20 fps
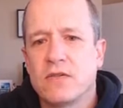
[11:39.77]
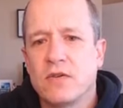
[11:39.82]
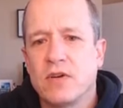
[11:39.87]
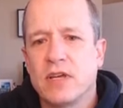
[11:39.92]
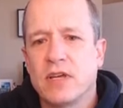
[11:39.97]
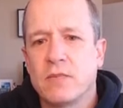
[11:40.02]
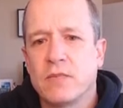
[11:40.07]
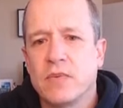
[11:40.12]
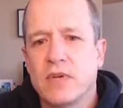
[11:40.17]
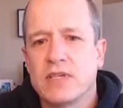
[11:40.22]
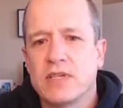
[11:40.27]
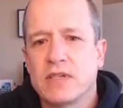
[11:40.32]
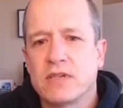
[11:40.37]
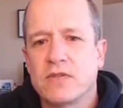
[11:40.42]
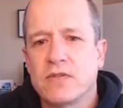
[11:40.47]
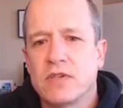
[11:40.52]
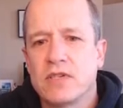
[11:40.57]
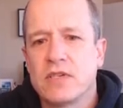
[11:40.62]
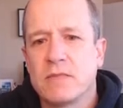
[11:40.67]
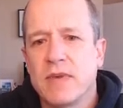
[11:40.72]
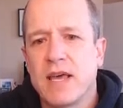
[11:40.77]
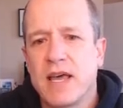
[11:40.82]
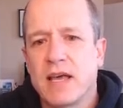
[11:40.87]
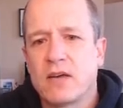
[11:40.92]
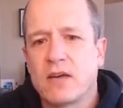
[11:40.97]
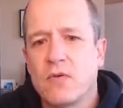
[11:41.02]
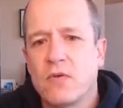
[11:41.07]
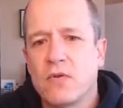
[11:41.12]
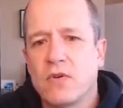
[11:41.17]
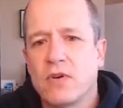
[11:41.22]
or you can place it towards the
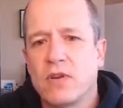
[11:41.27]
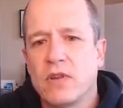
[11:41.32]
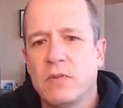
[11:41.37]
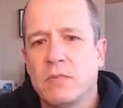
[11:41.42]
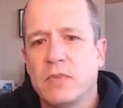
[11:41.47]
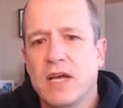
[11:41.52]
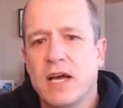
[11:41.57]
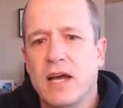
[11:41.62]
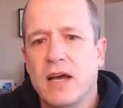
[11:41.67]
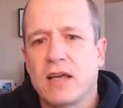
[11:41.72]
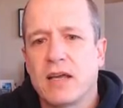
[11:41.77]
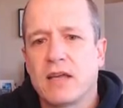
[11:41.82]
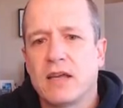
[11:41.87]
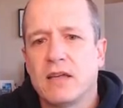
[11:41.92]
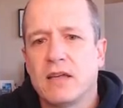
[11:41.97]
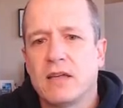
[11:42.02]
back corner of the block.